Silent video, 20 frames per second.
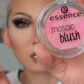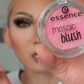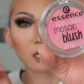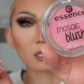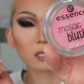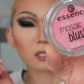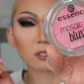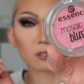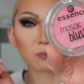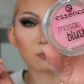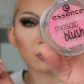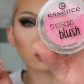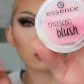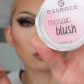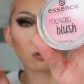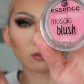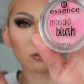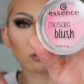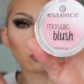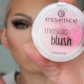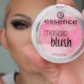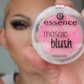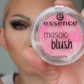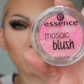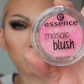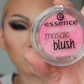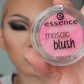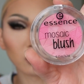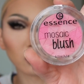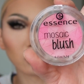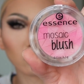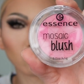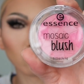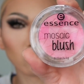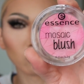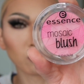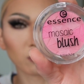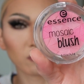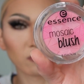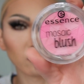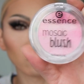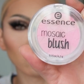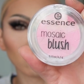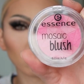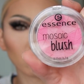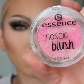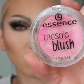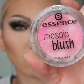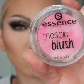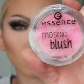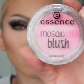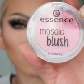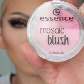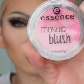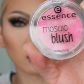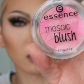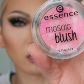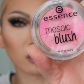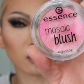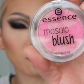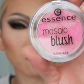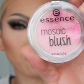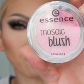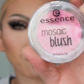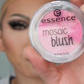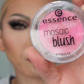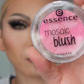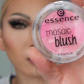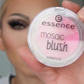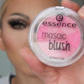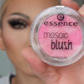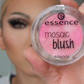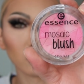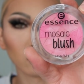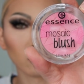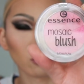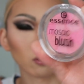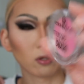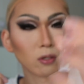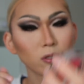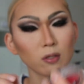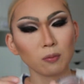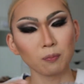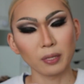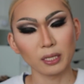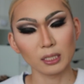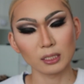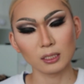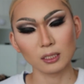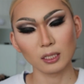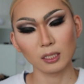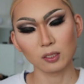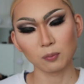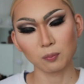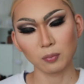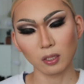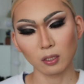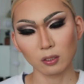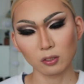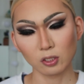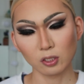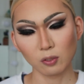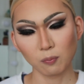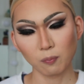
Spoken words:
This is meant to be a dupe for the Dior Backstage blush in